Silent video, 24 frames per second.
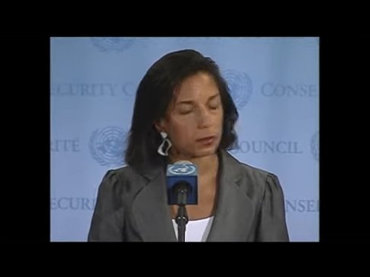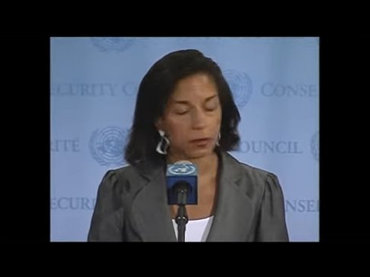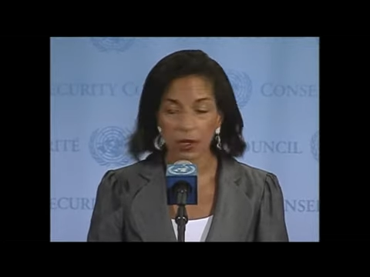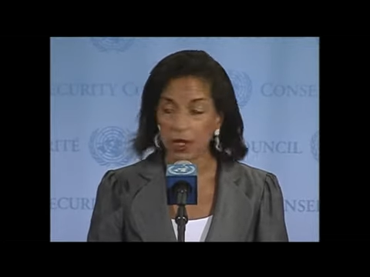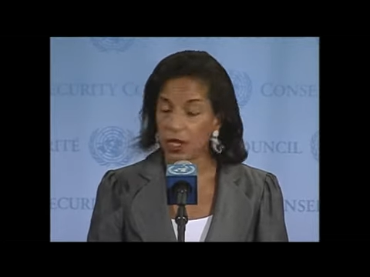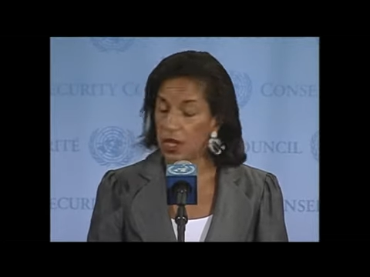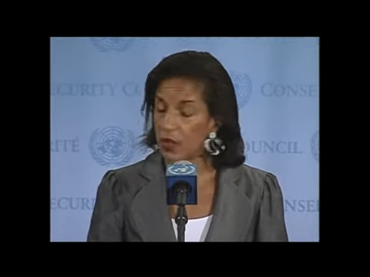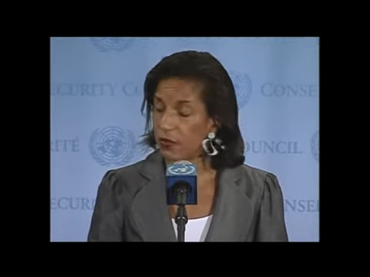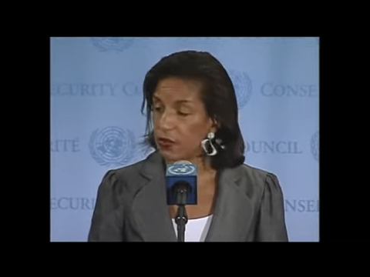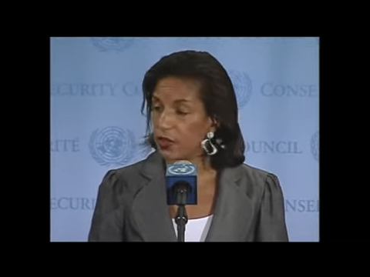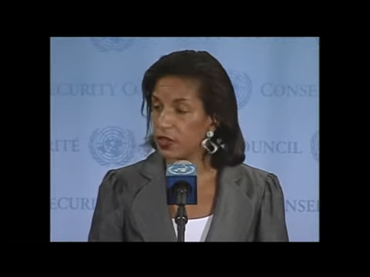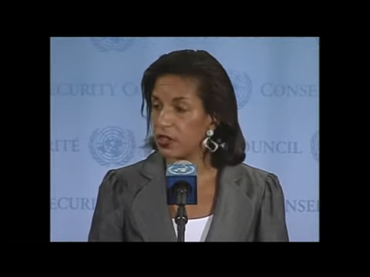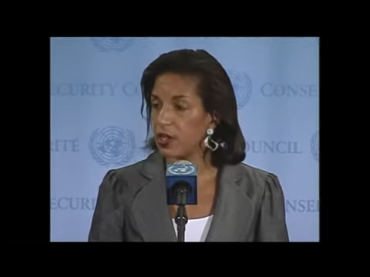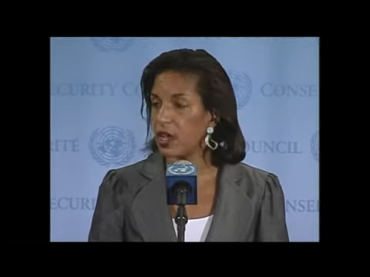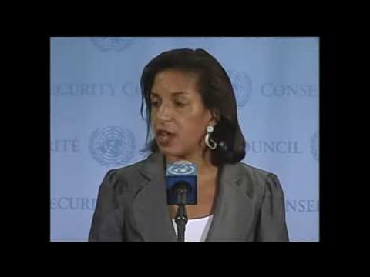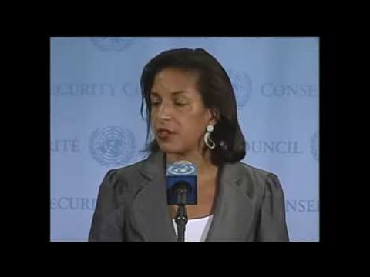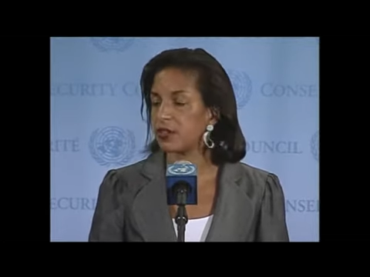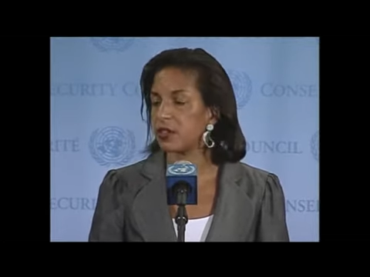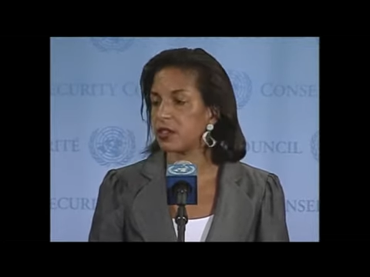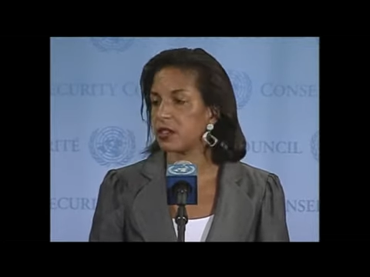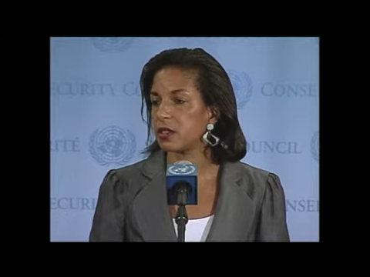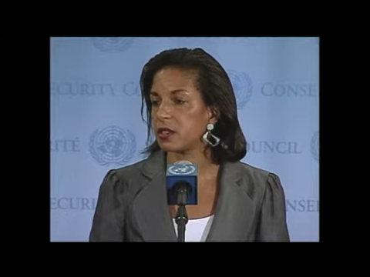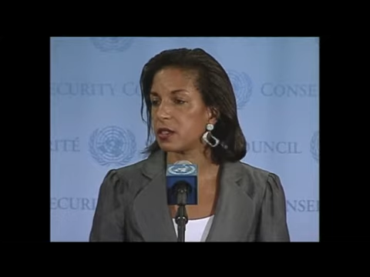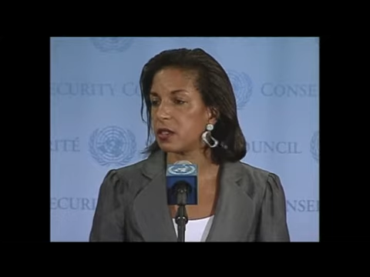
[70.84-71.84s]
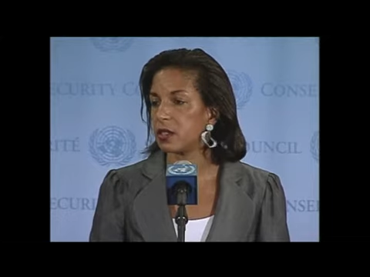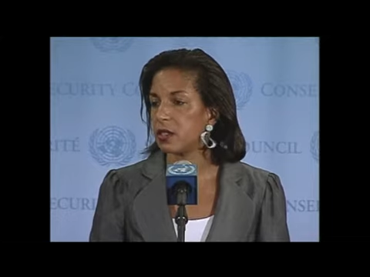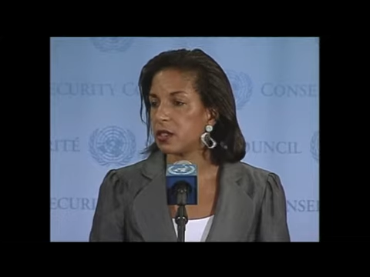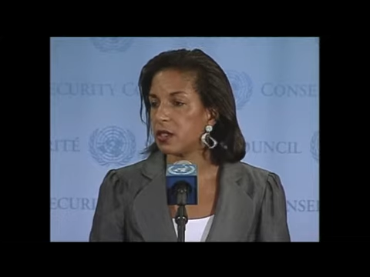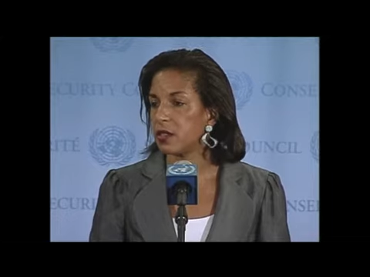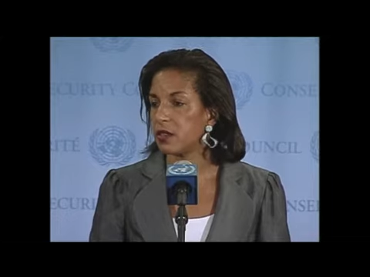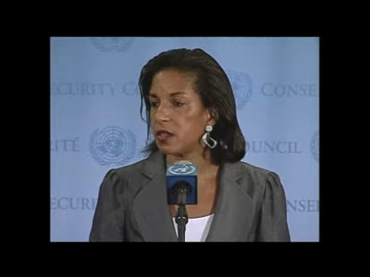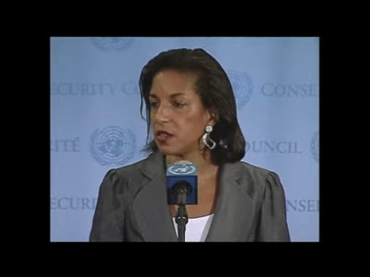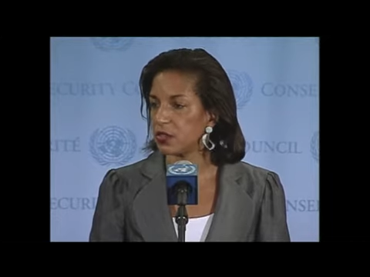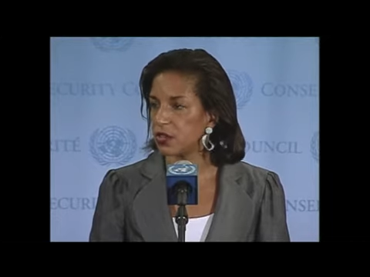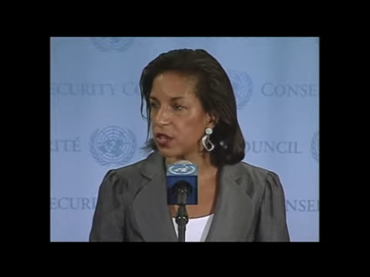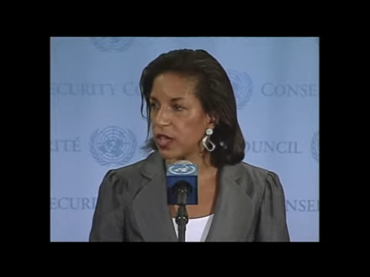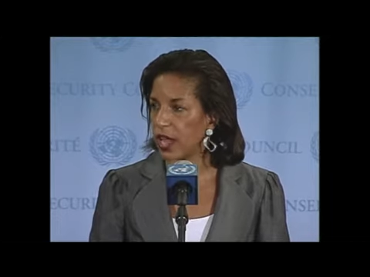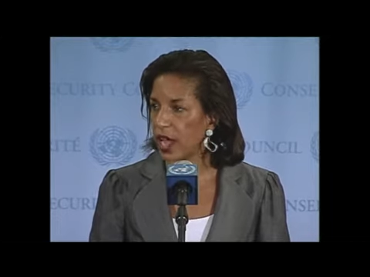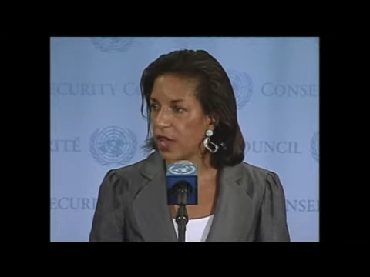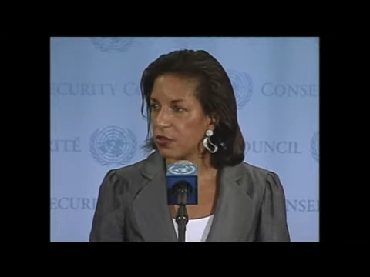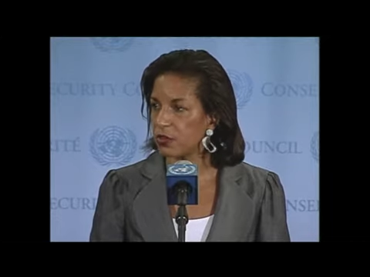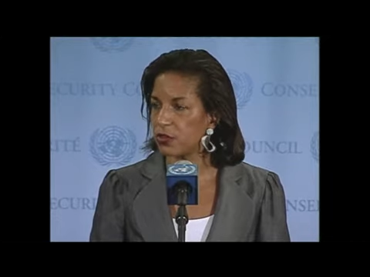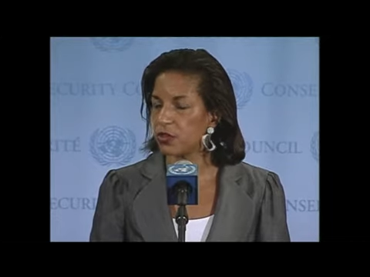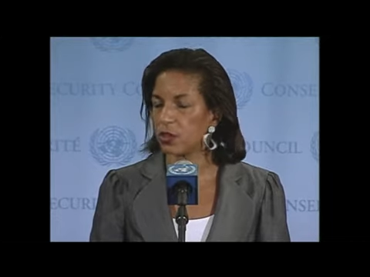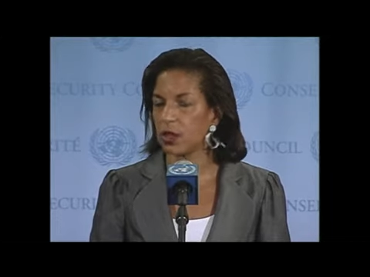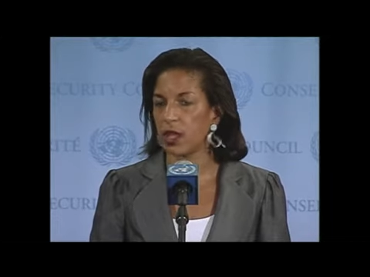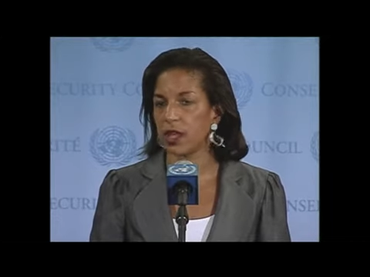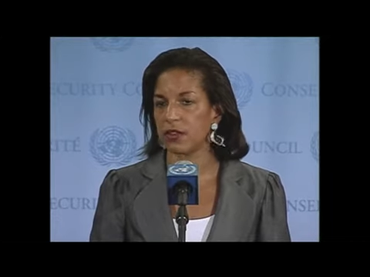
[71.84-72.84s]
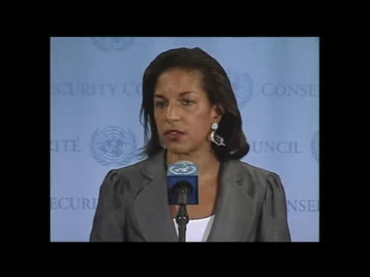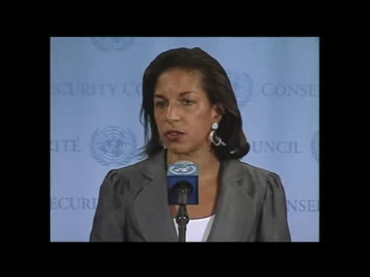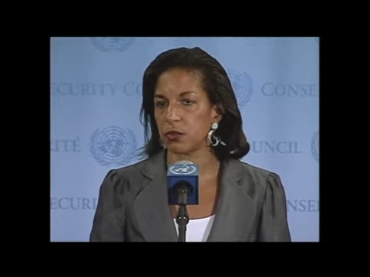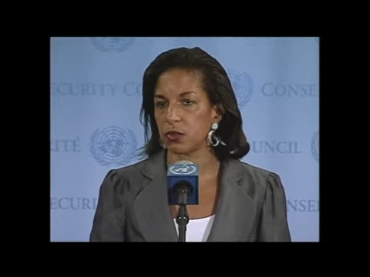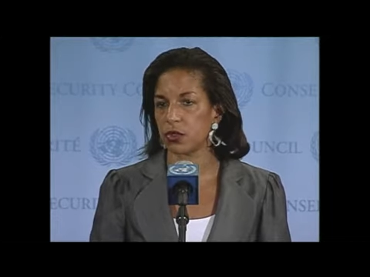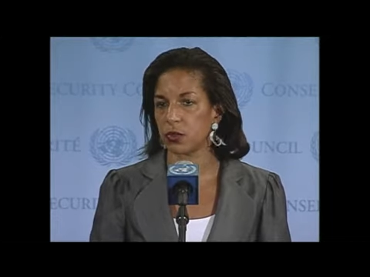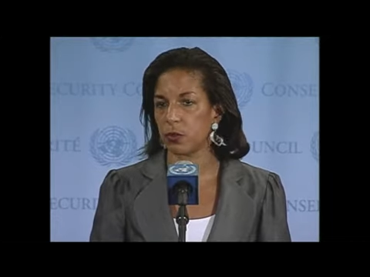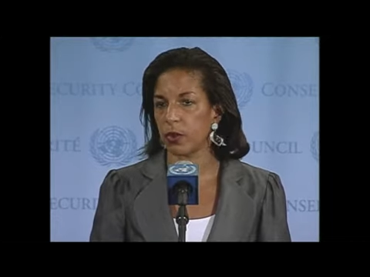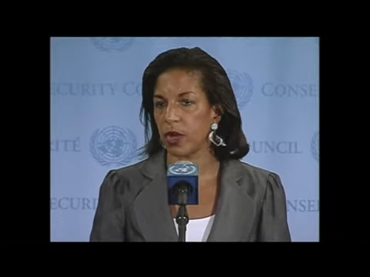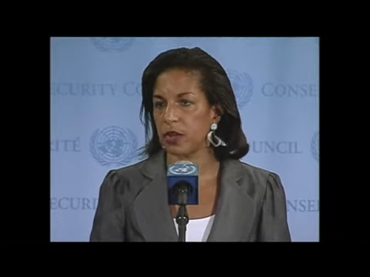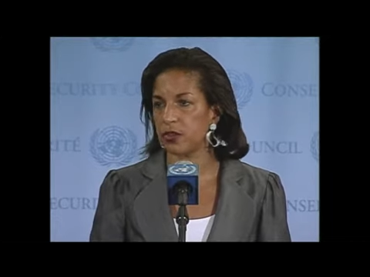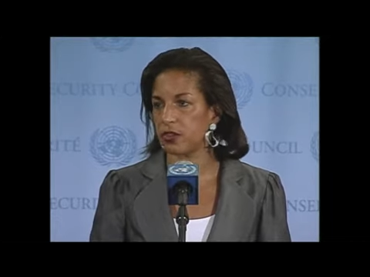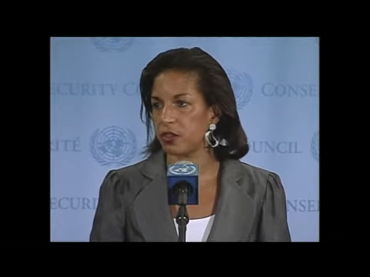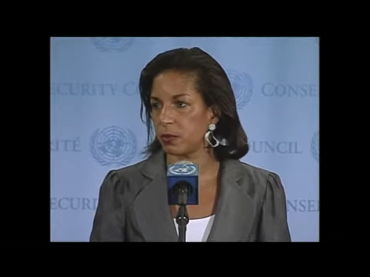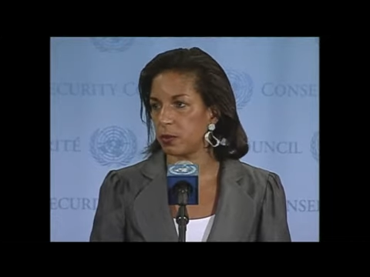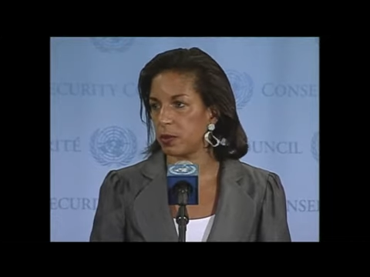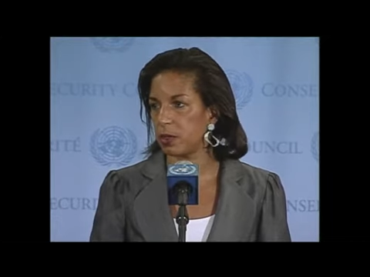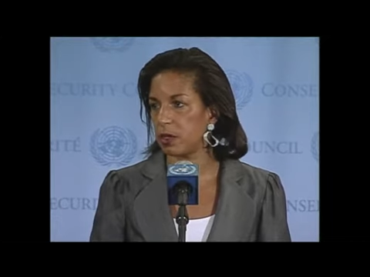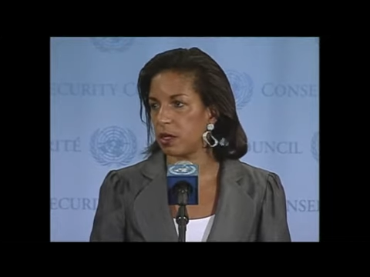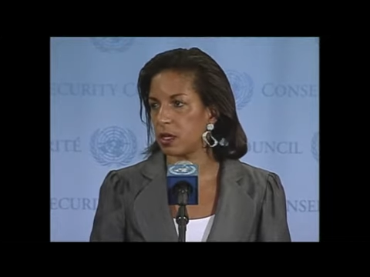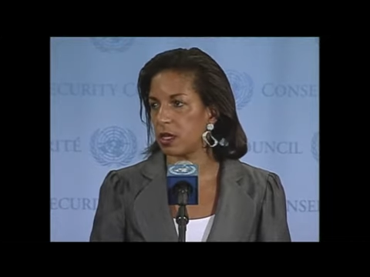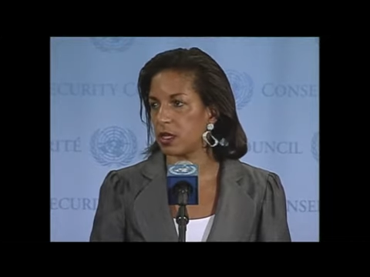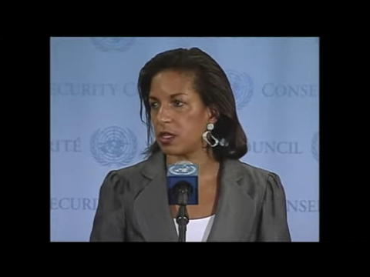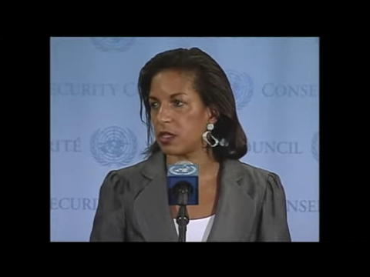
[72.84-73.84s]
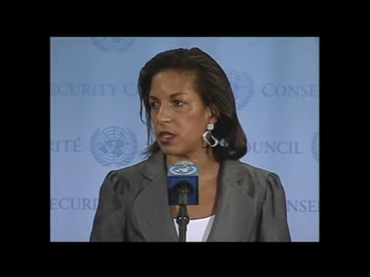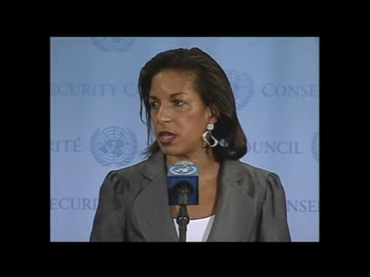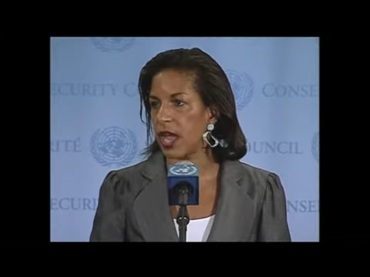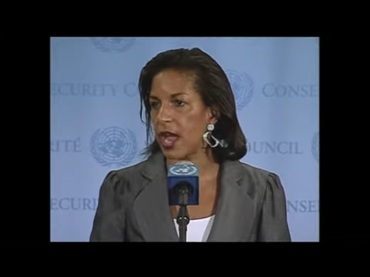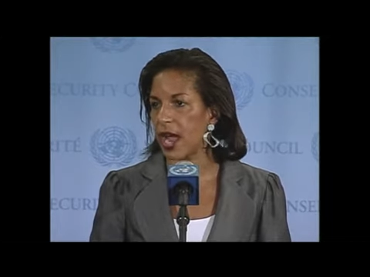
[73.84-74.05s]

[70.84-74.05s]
If it doesn't, this council has a responsibility to